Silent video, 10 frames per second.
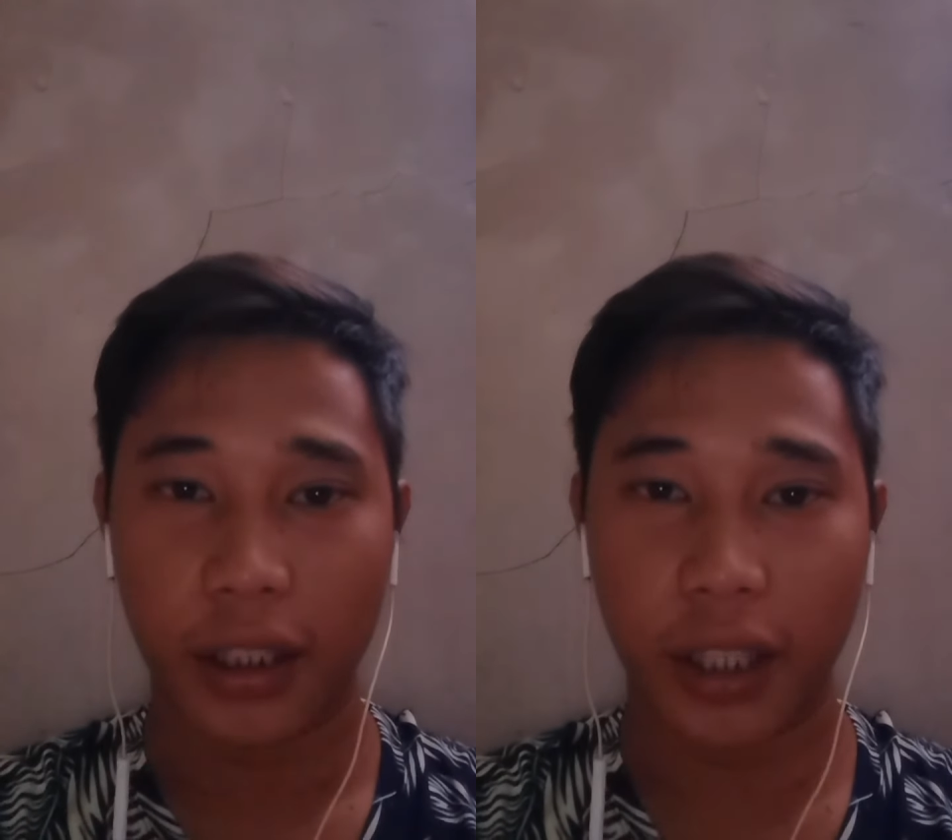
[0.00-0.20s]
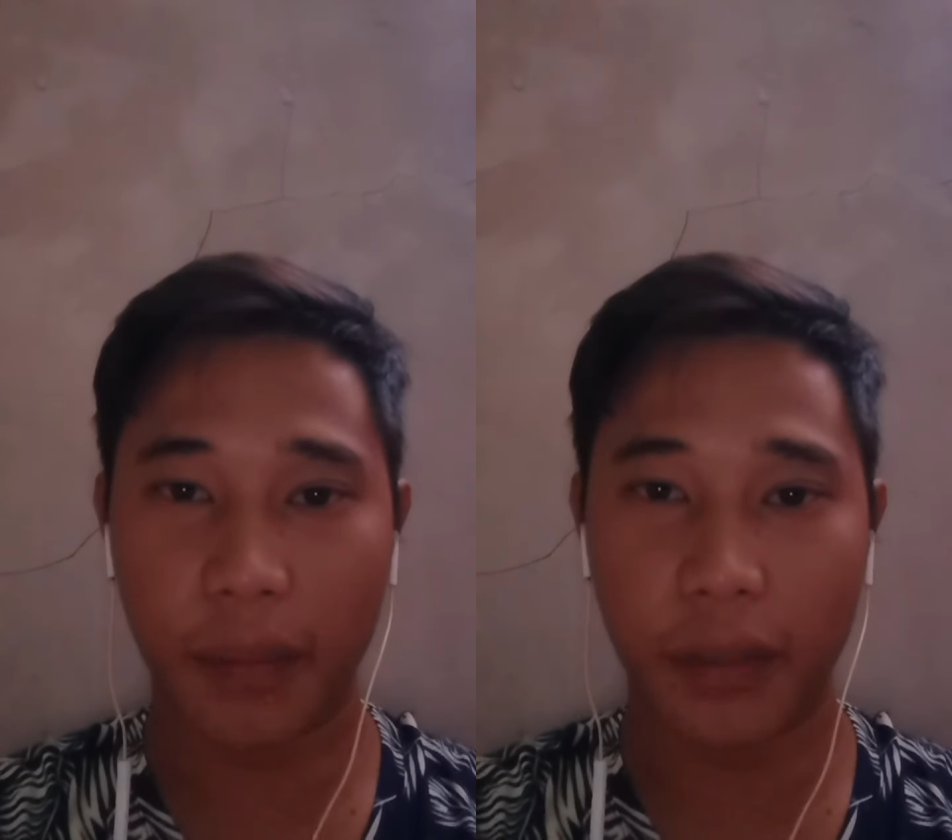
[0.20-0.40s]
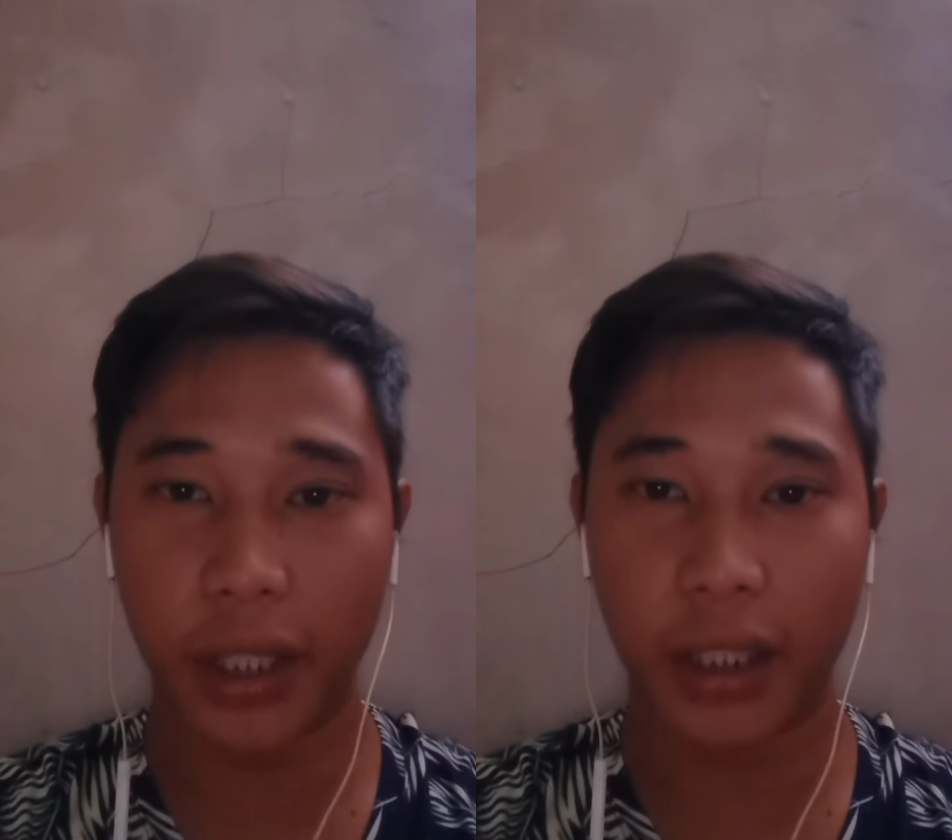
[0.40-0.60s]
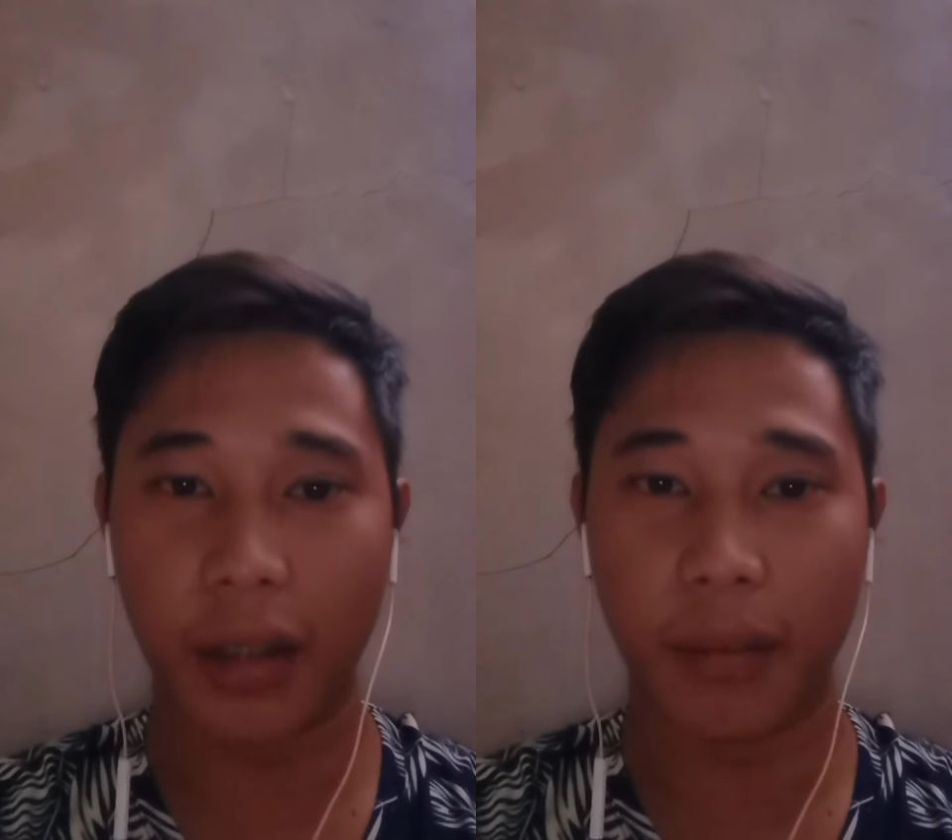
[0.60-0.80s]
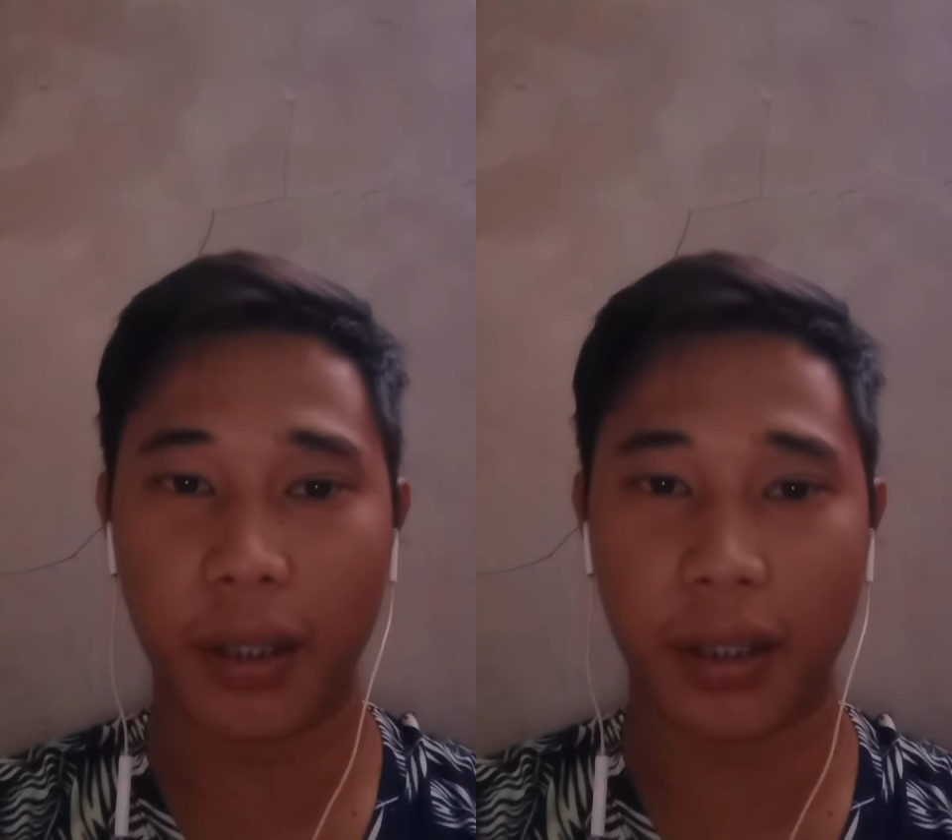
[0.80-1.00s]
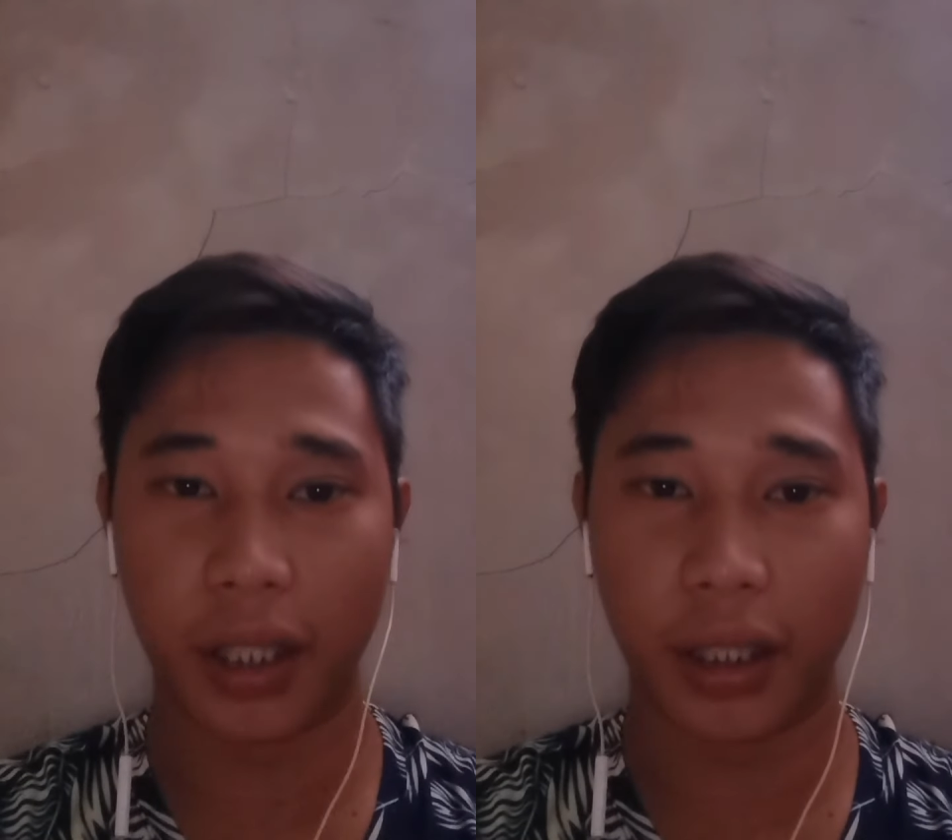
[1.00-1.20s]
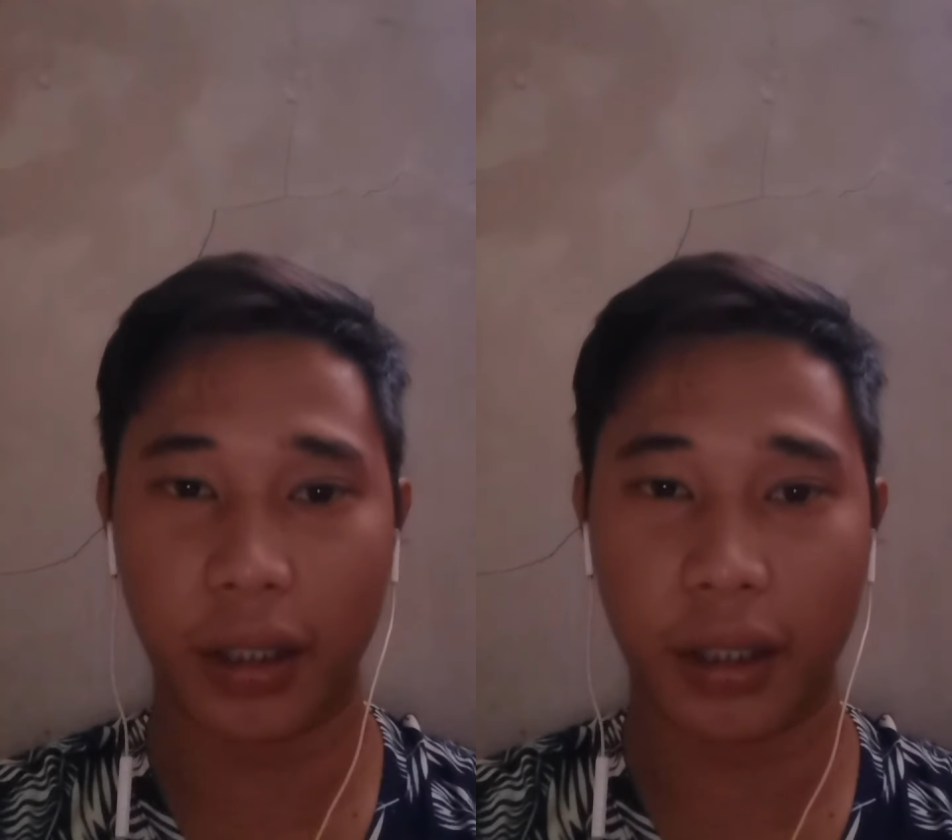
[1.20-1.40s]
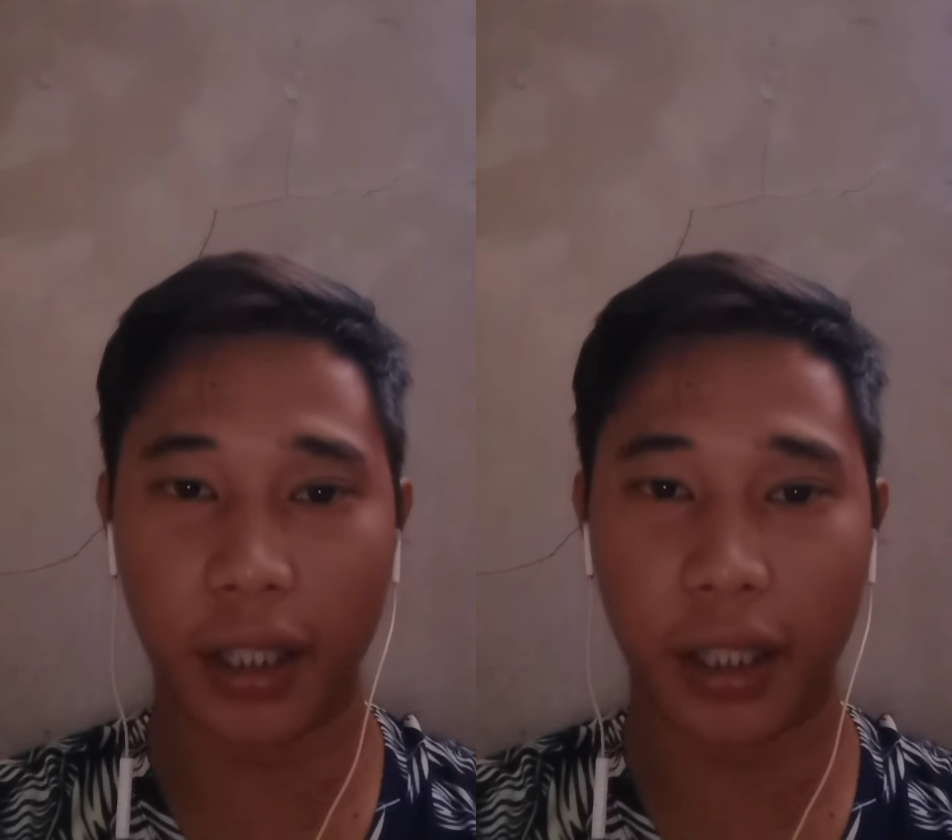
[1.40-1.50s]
subject must not